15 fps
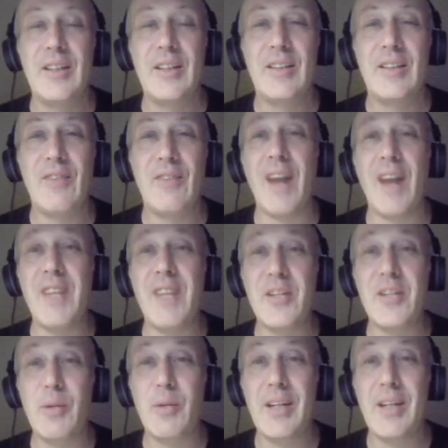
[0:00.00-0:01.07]
five days a
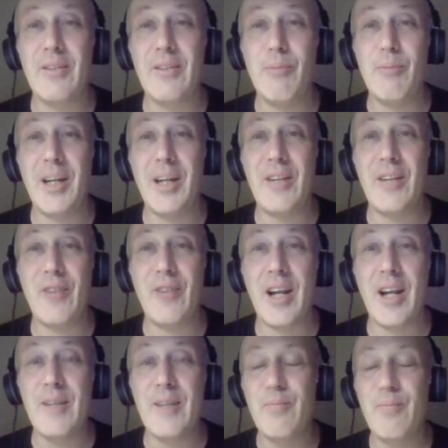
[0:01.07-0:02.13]
week, Monday to Friday.
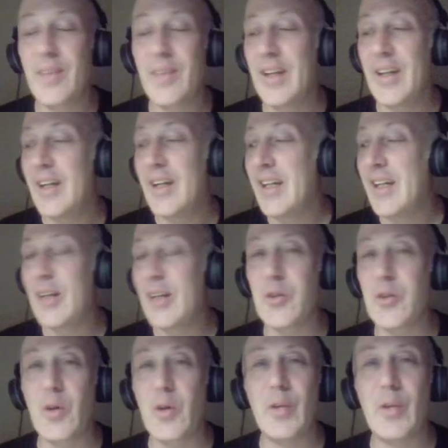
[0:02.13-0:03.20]
He goes
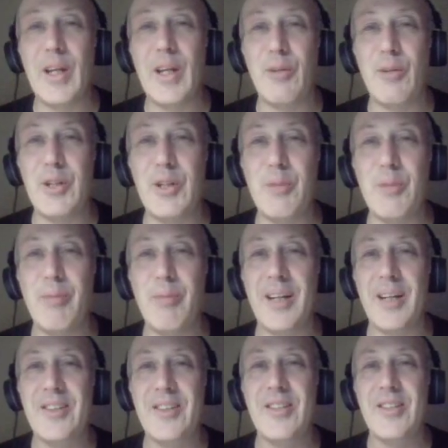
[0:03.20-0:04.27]
over there and we do
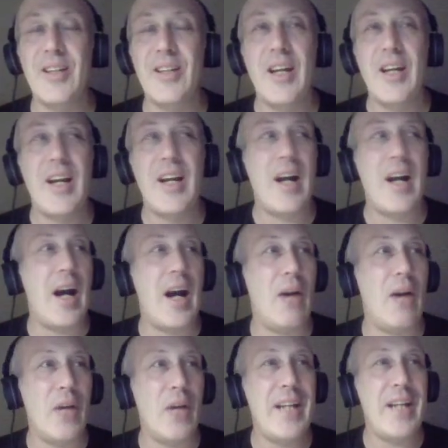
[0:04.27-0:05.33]
picks. Uh,
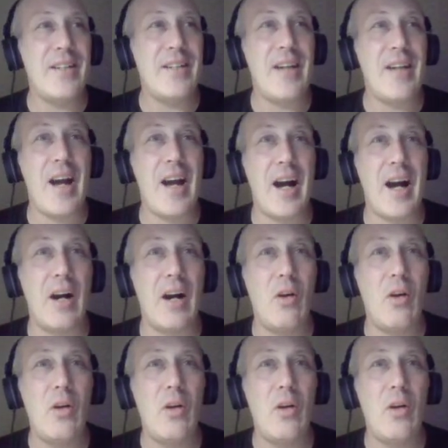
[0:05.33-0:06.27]
right now,